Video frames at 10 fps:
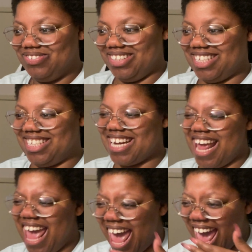Look at Jin.
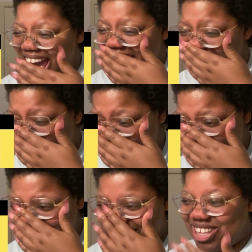
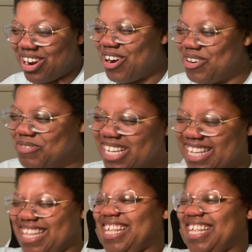Third wheel.